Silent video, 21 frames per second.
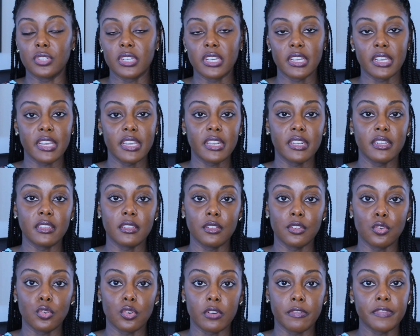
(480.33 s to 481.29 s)
you can get
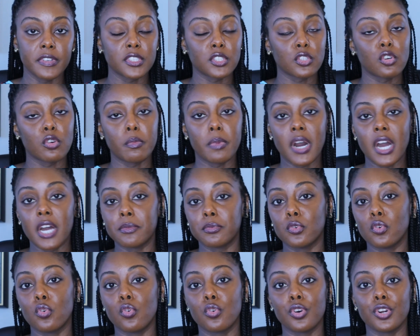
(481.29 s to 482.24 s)
your physical
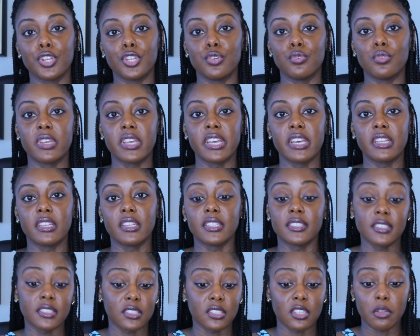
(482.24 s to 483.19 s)
bible or you can
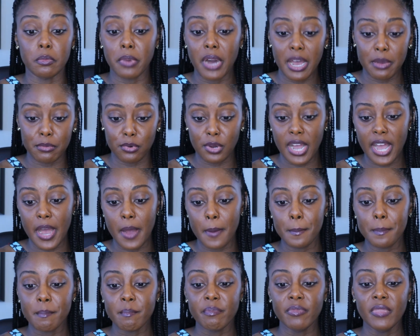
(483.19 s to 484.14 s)
listen to the bible
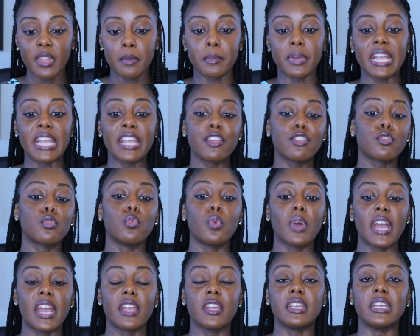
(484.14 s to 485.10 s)
app but either
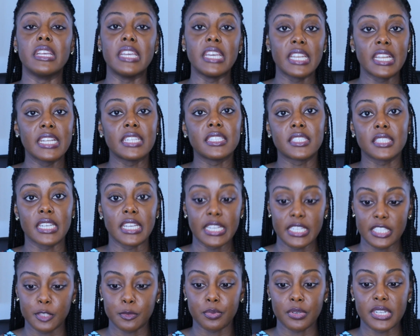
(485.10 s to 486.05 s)
way get into
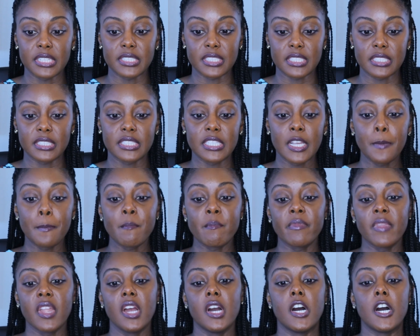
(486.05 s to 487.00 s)
his presence
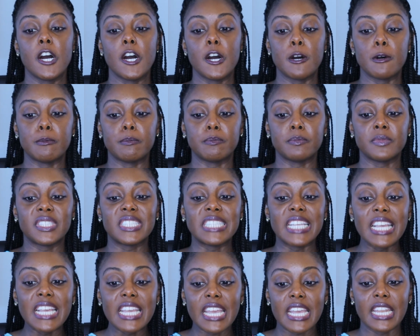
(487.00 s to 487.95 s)
um,
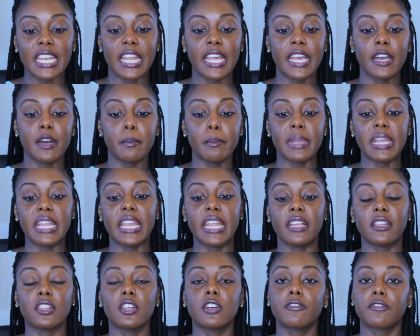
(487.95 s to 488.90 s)
seeking him
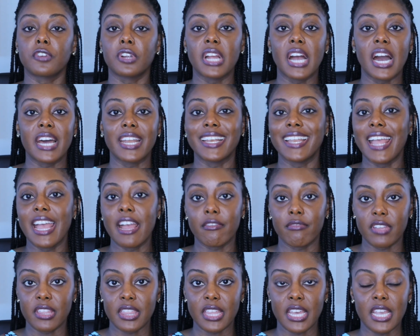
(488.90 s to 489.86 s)
meaning look for god in
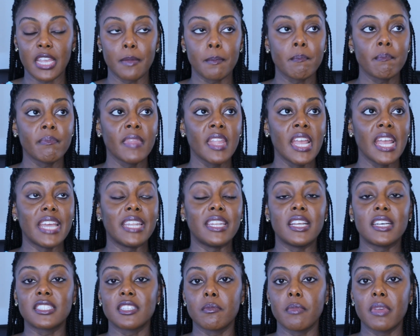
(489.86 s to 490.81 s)
everything it
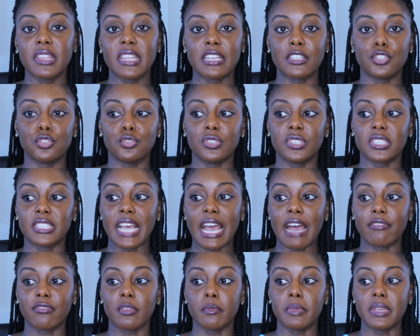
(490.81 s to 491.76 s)
doesn't mean that you just
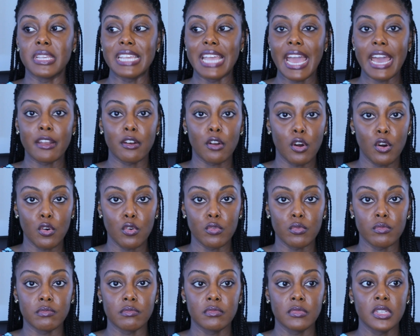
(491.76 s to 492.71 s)
have to be at
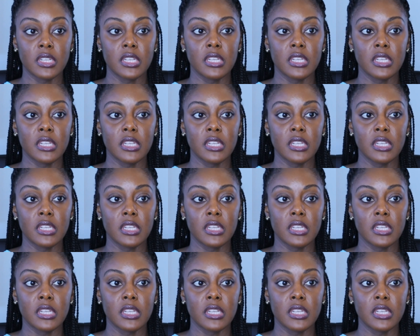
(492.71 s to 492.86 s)
home